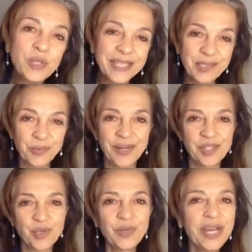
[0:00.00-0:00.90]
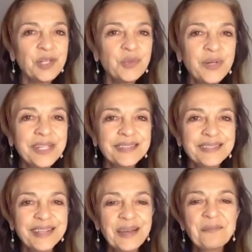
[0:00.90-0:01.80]
can resonate with,
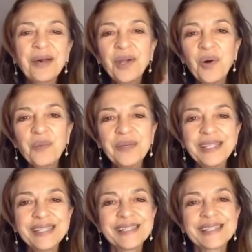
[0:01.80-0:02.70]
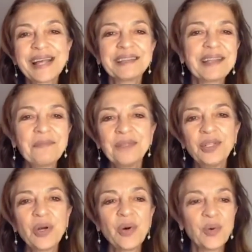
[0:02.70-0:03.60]
by all means, let me
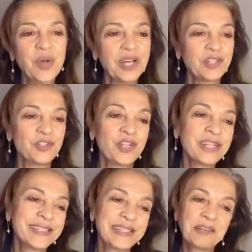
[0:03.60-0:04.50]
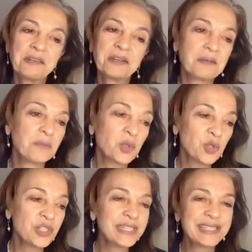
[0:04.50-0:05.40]
know. Just send an
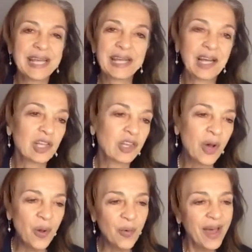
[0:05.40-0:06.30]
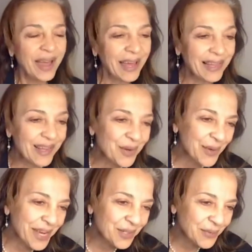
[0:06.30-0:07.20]
emoji, say hello. Hello,
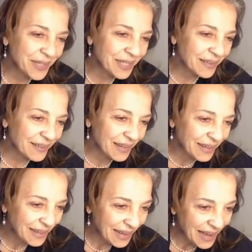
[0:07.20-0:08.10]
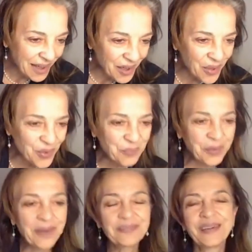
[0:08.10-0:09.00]
Adrian. Oh,
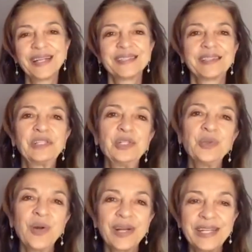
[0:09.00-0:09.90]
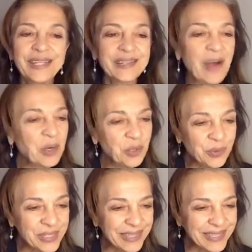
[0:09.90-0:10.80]
perfect. You are here. Are you
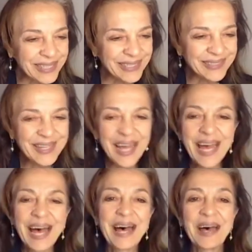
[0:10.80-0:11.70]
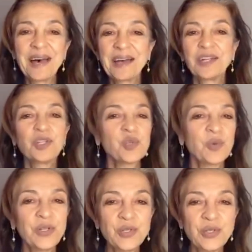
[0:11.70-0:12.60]
still here? I just
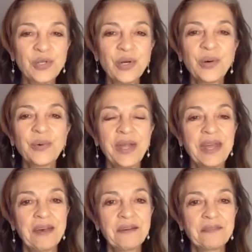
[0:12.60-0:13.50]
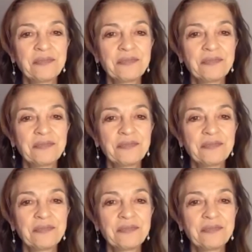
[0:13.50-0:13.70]
wanted to know if...